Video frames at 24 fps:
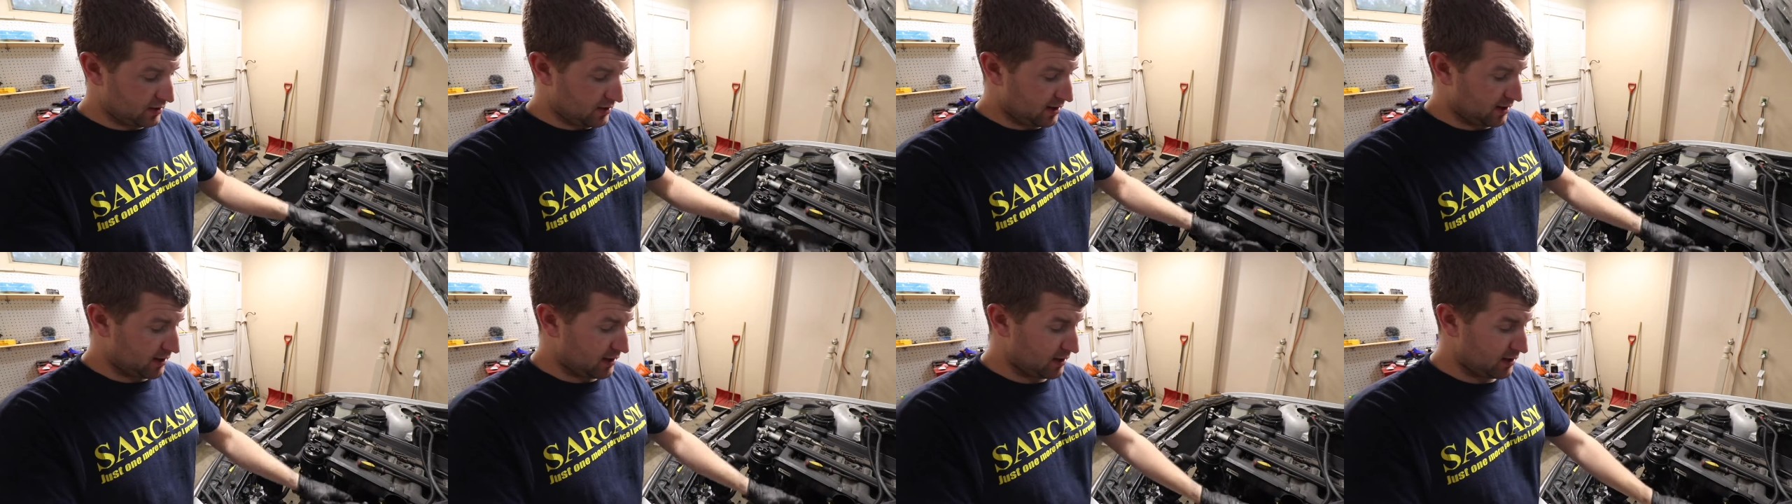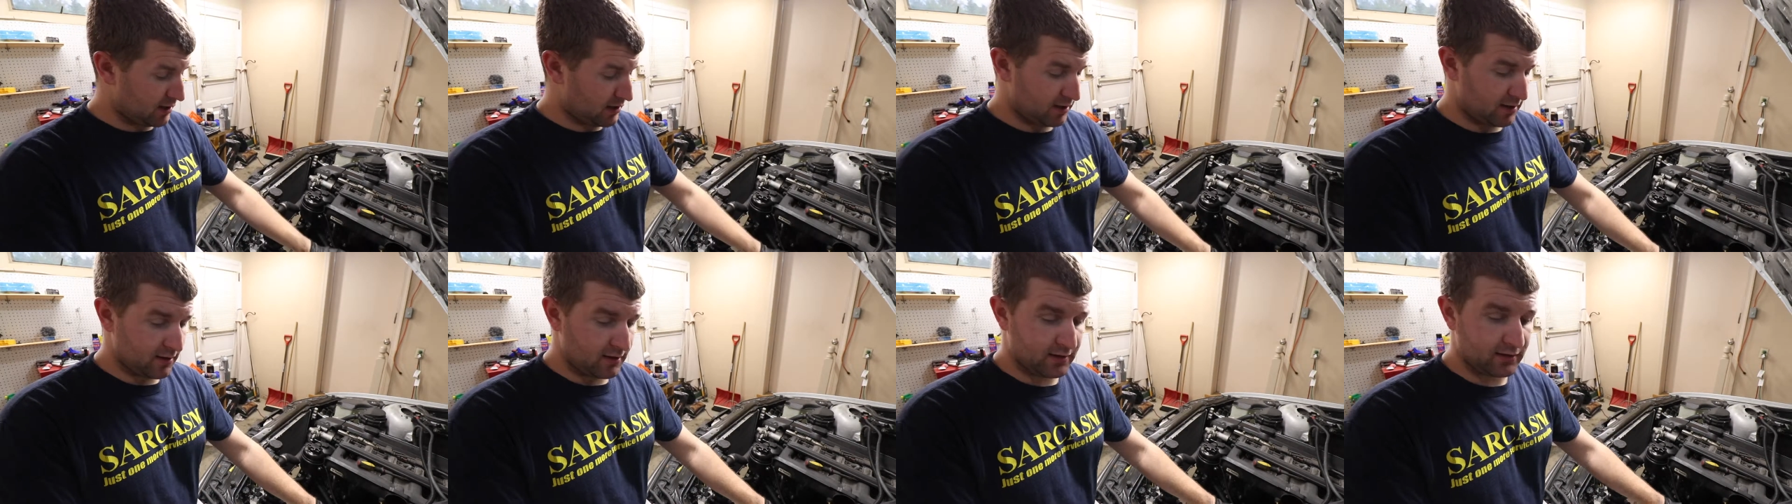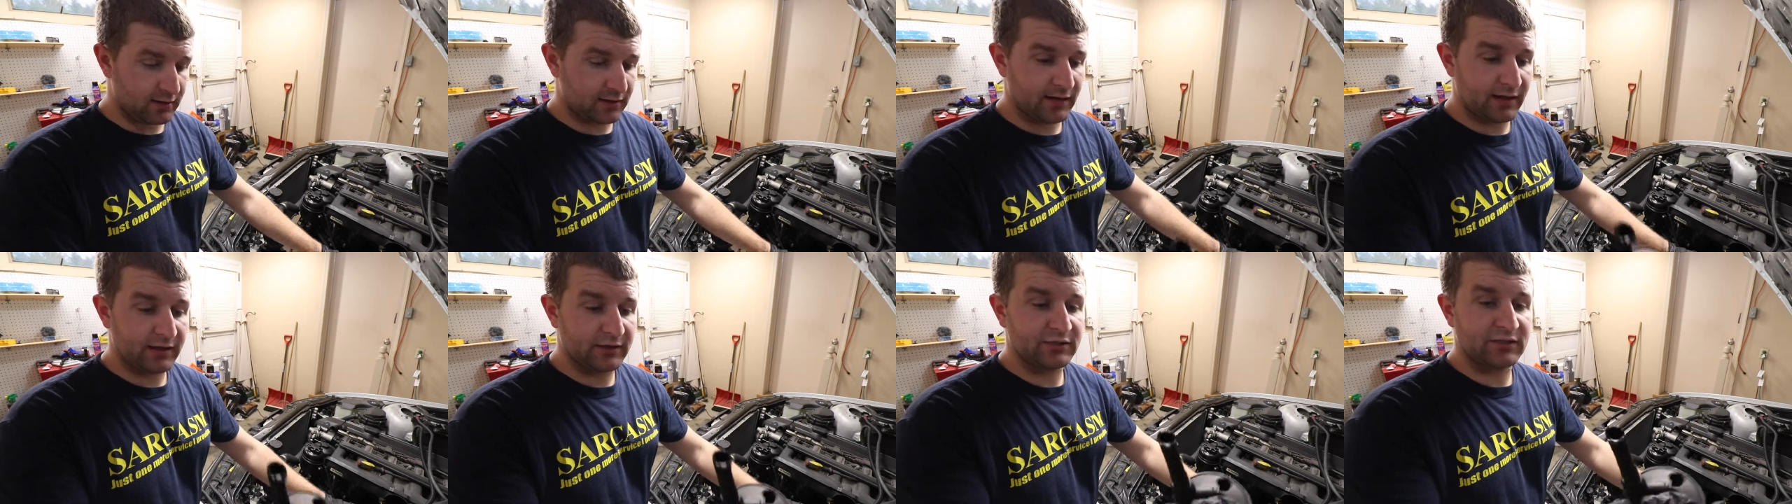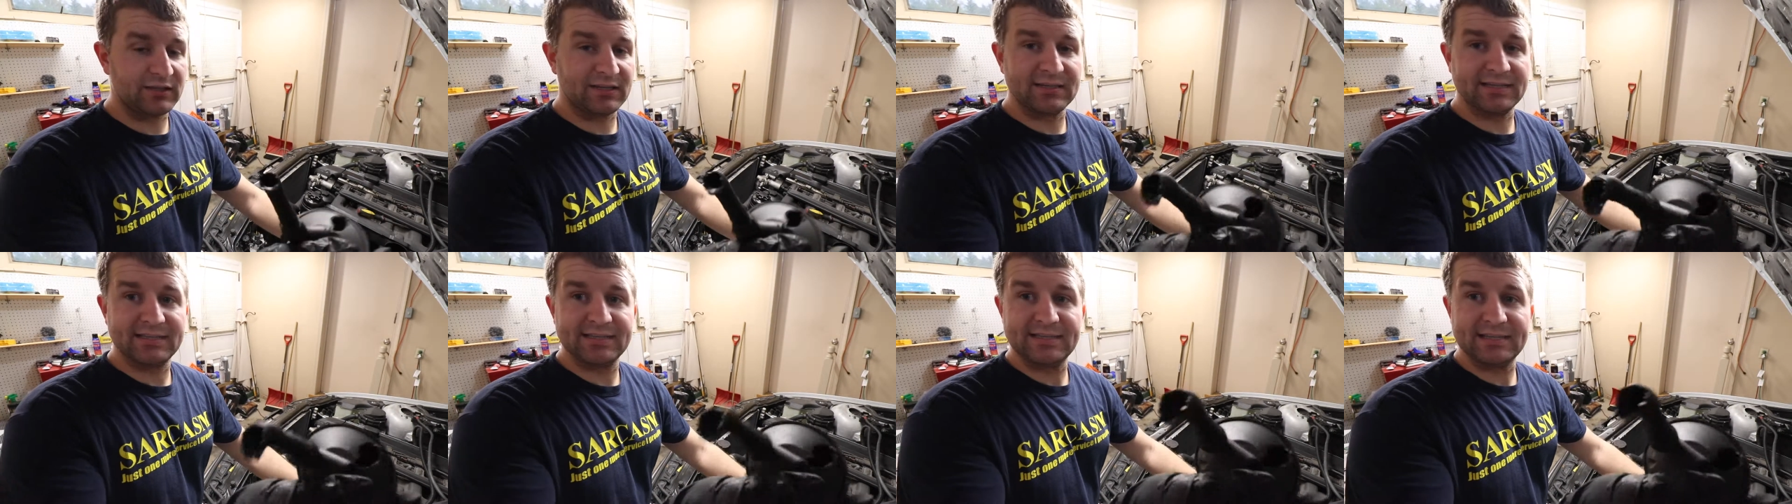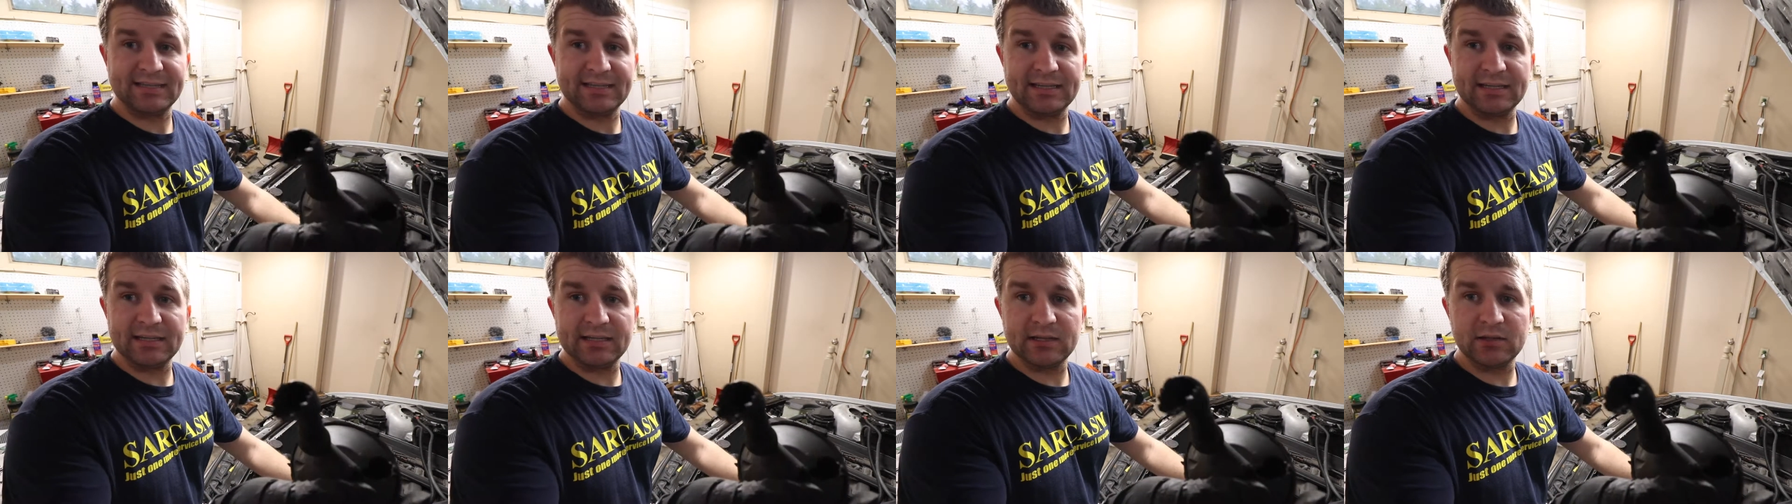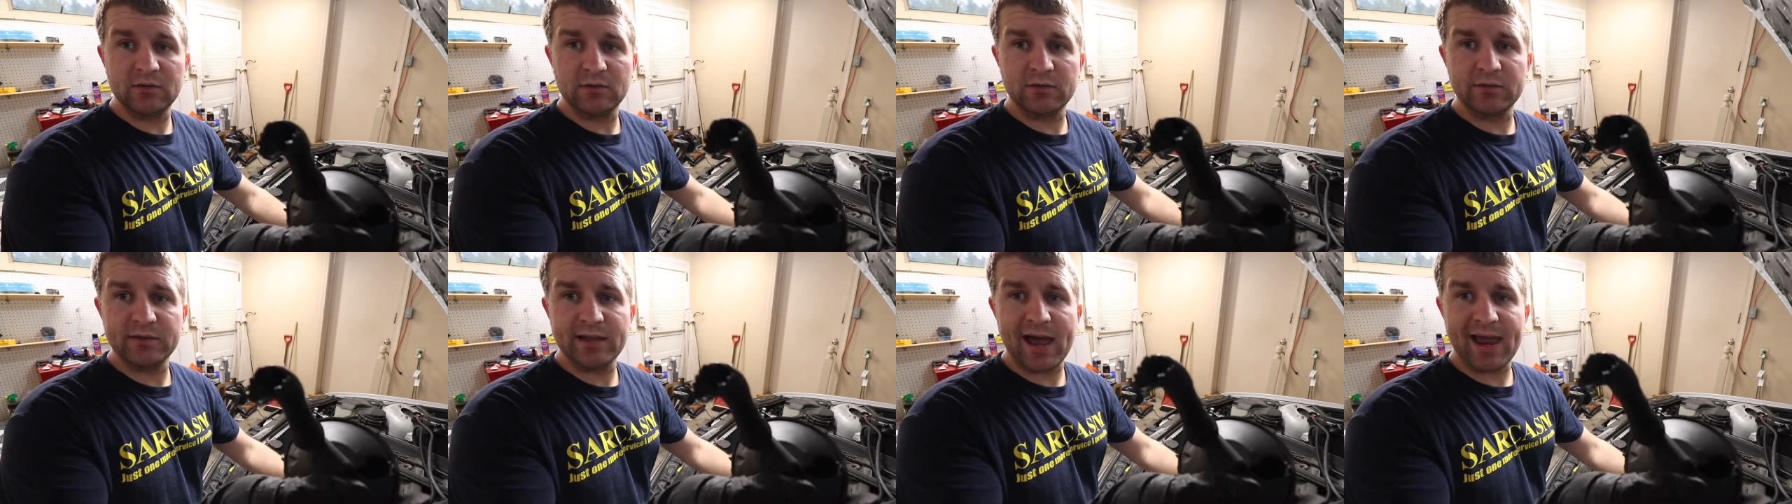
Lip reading: As you can see on